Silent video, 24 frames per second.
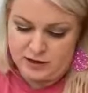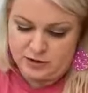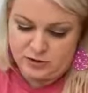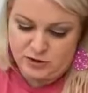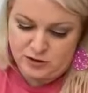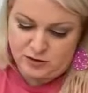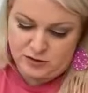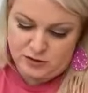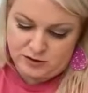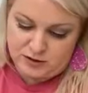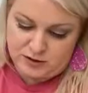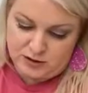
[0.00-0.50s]
you
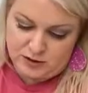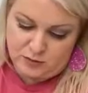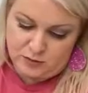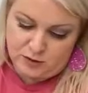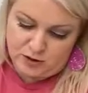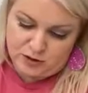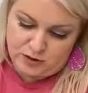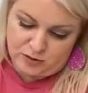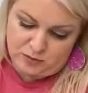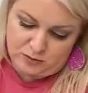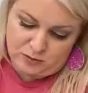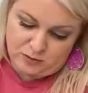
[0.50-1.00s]
to see
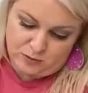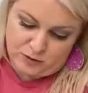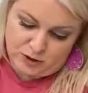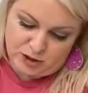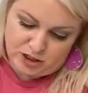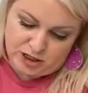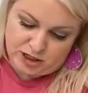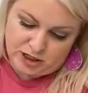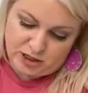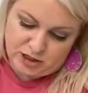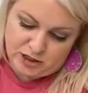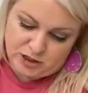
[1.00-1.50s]
what
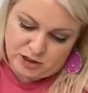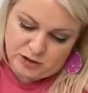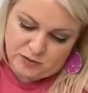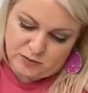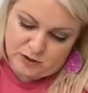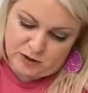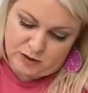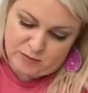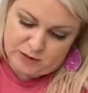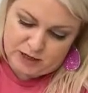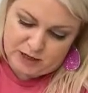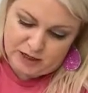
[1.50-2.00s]
changes you want
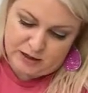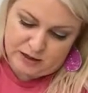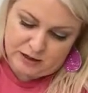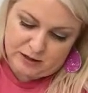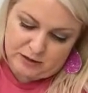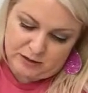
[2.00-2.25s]
to make.